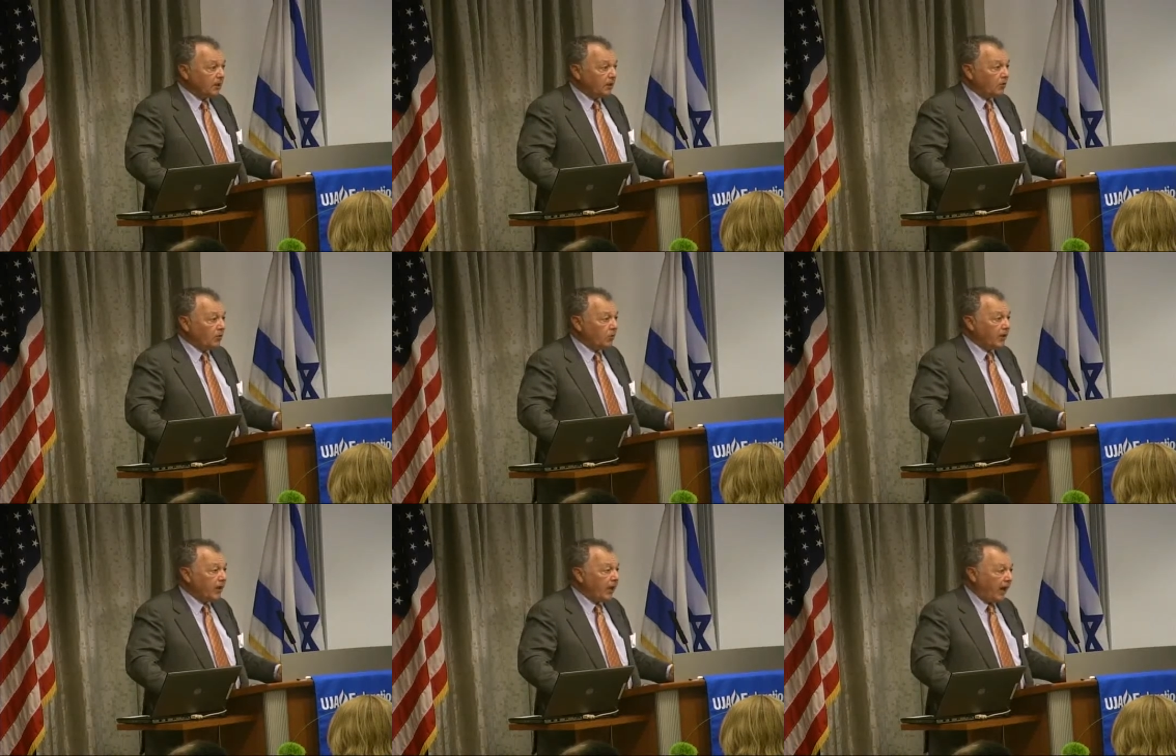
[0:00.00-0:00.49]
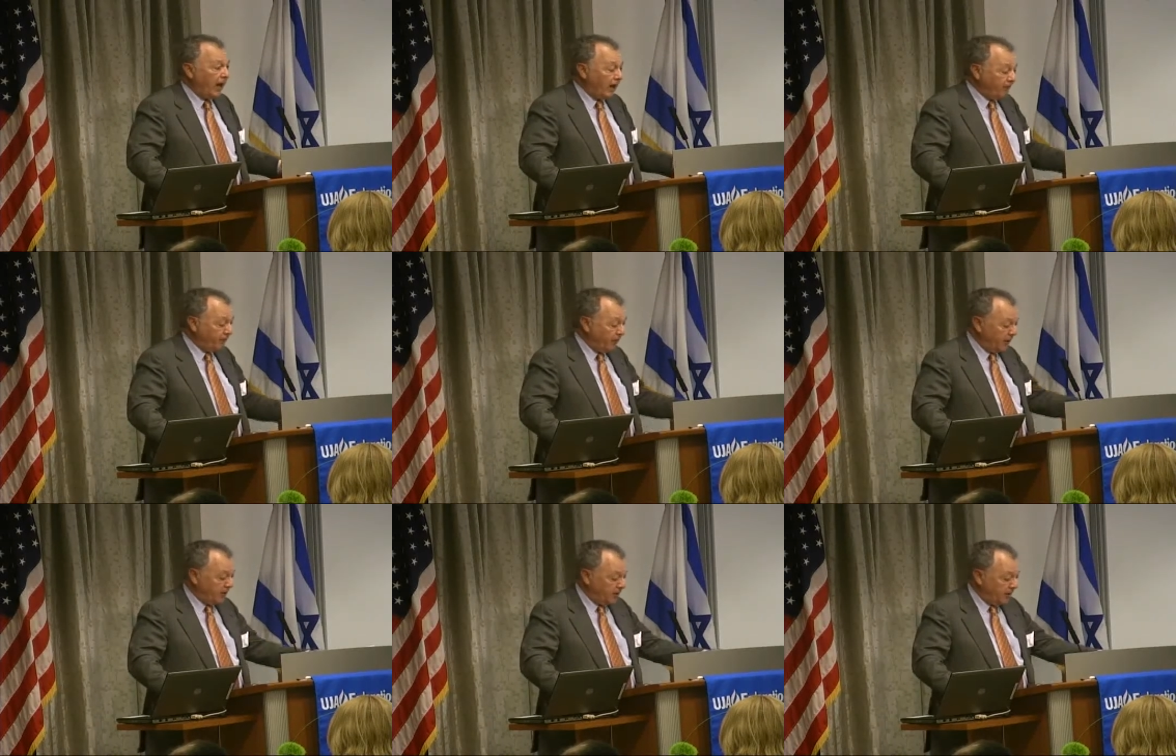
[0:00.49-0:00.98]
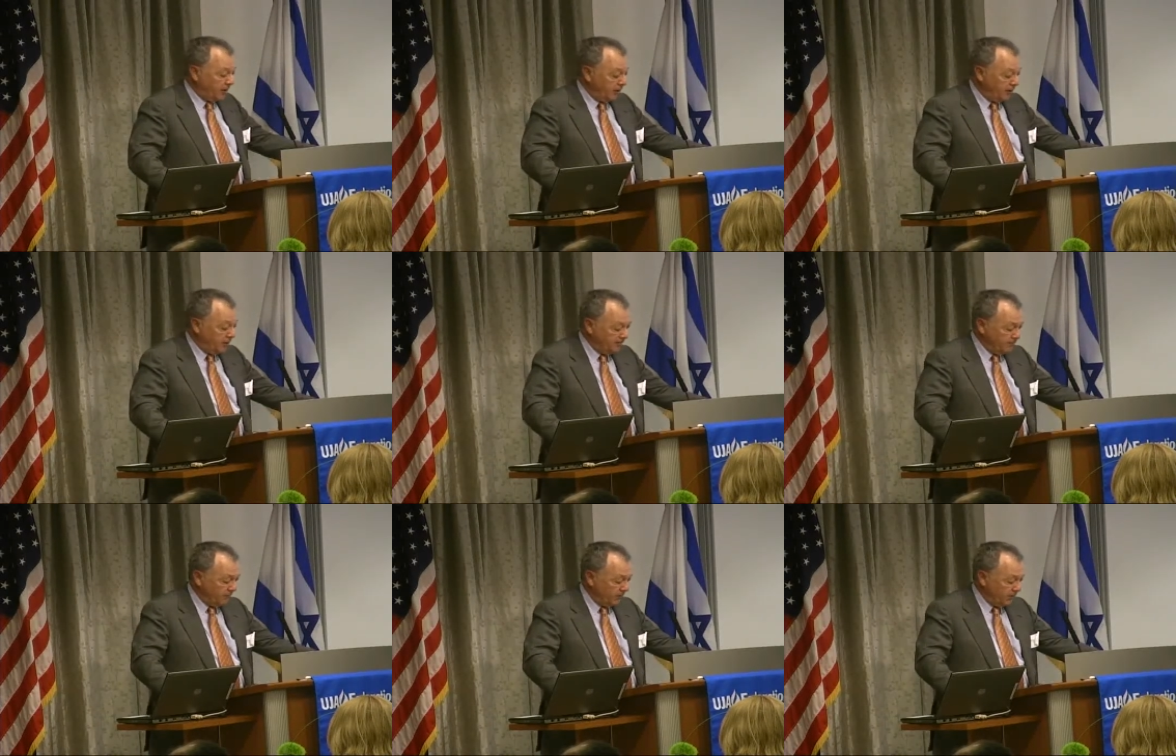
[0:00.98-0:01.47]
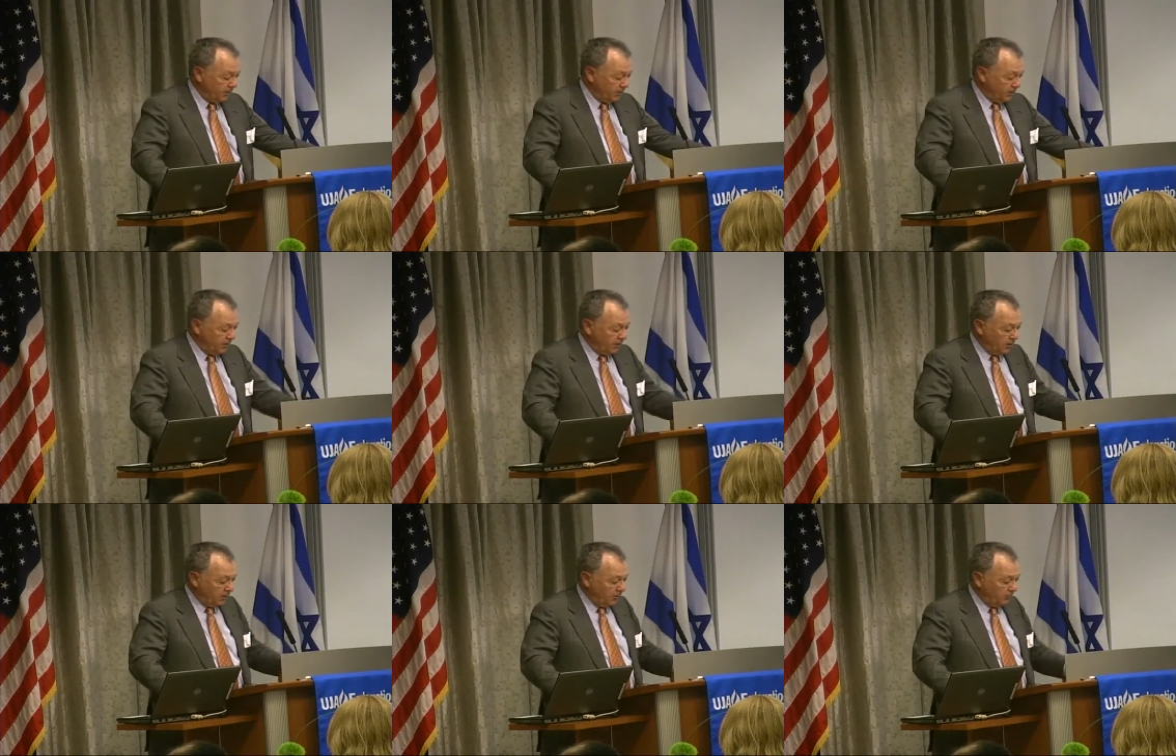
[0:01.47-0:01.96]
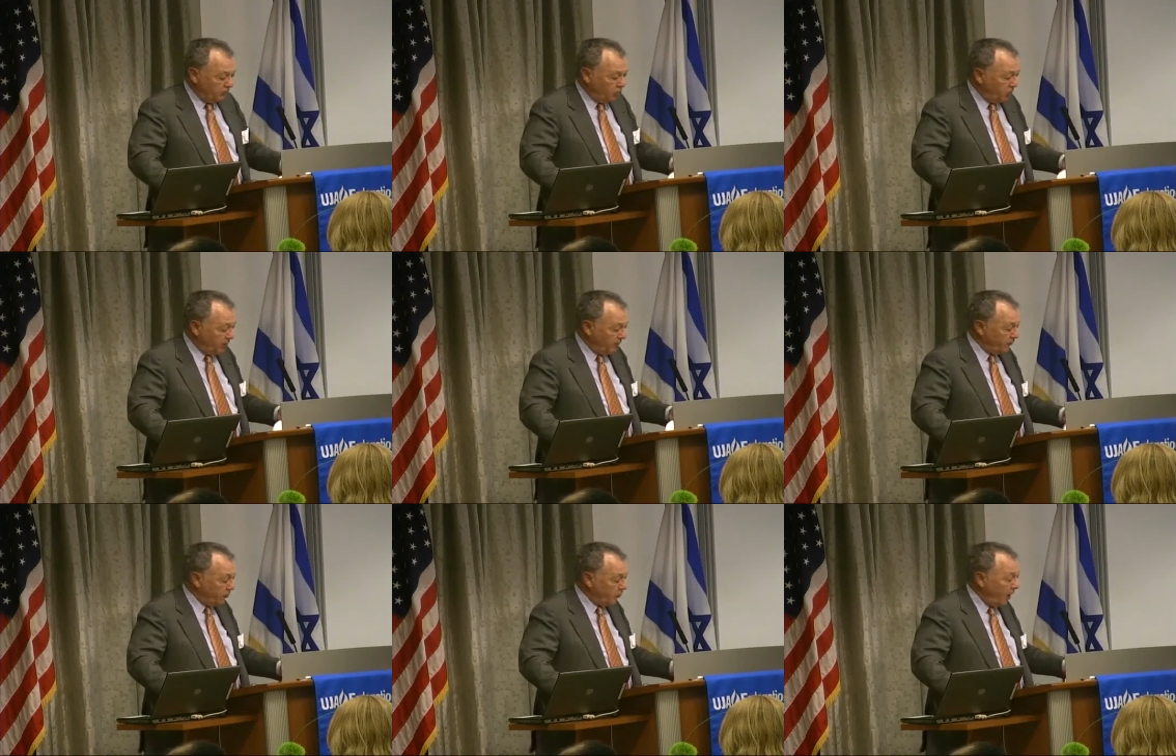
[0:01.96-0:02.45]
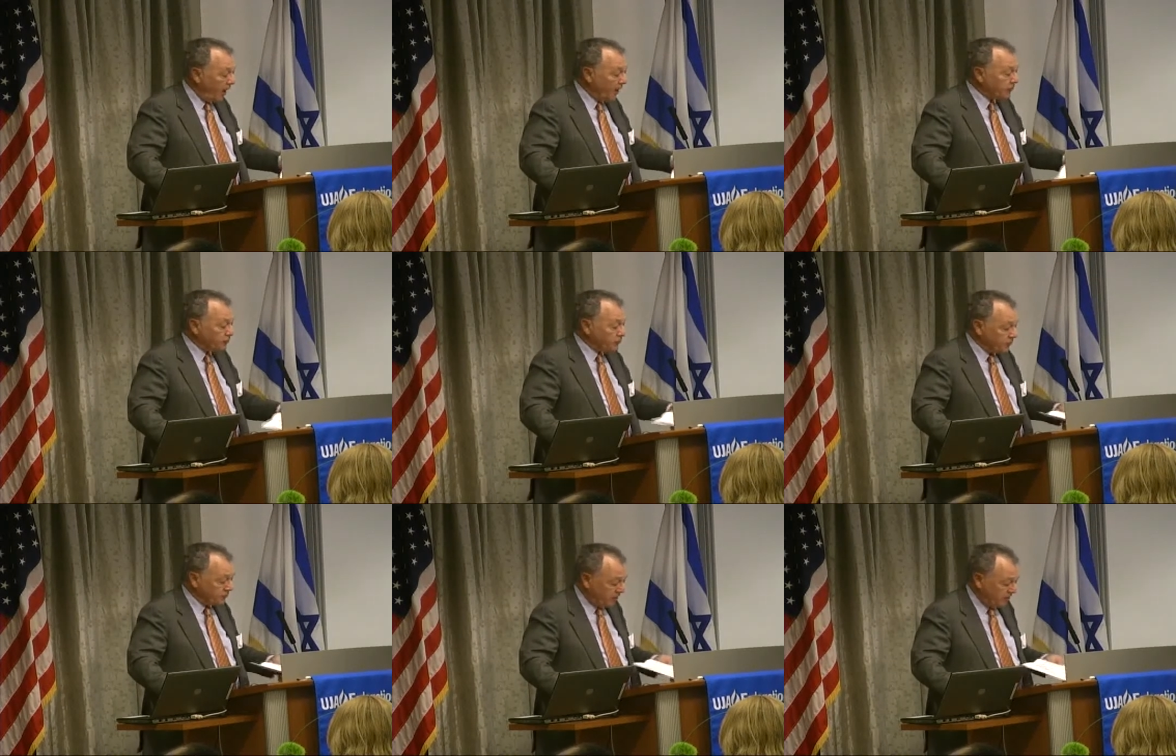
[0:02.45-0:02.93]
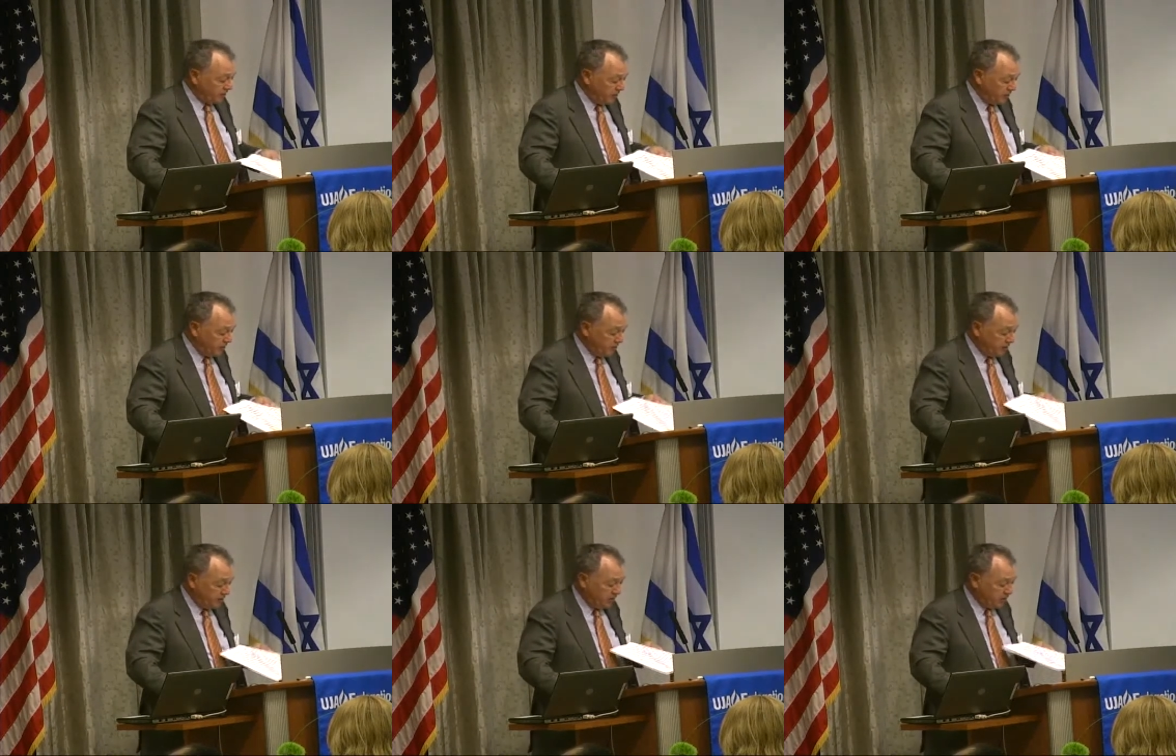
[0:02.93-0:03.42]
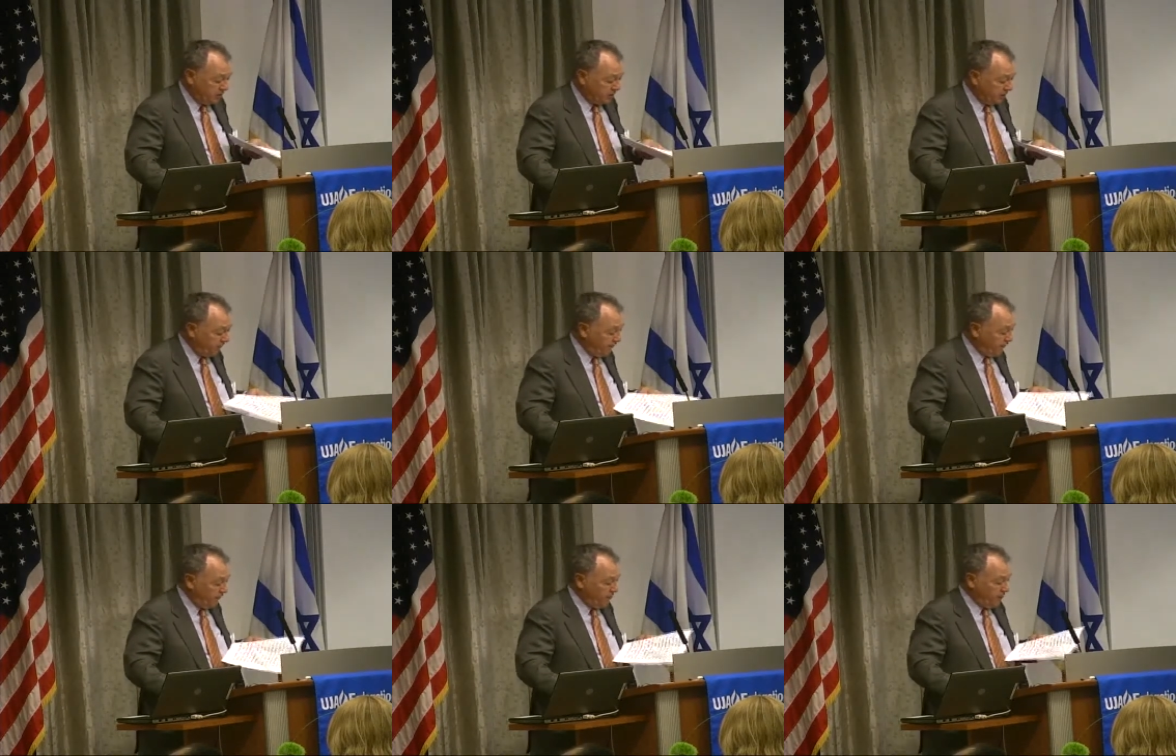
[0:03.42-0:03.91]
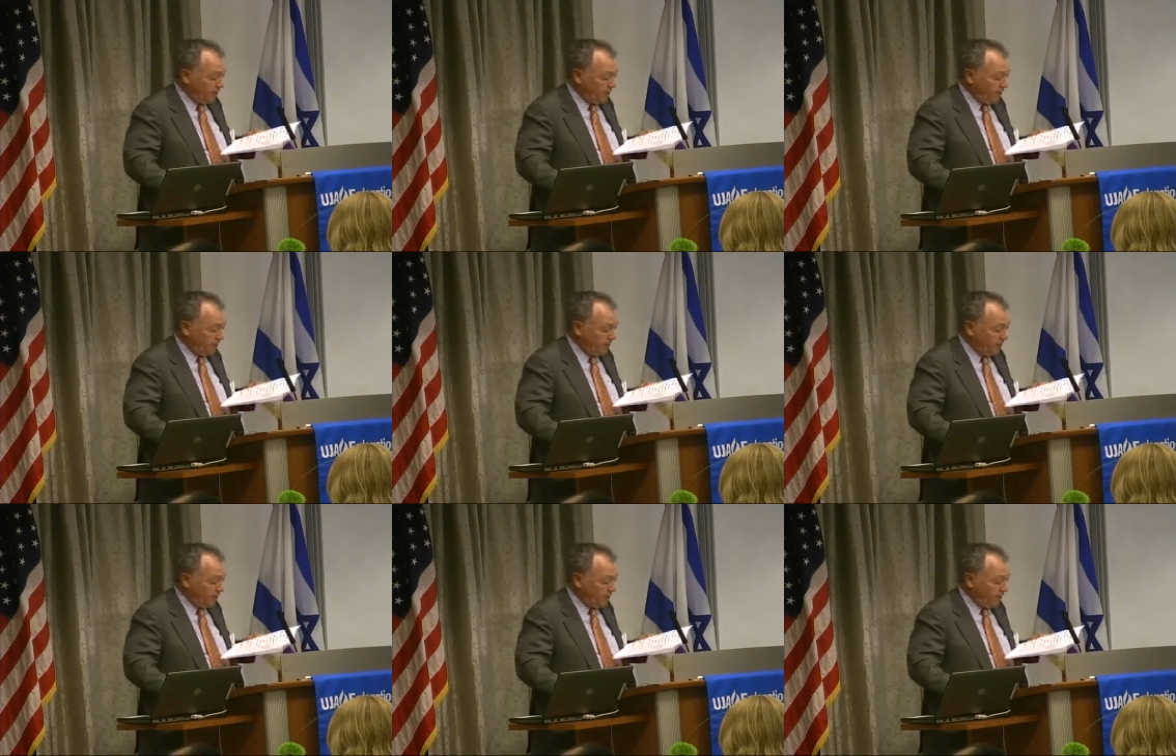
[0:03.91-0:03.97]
We have a board of directors which consists of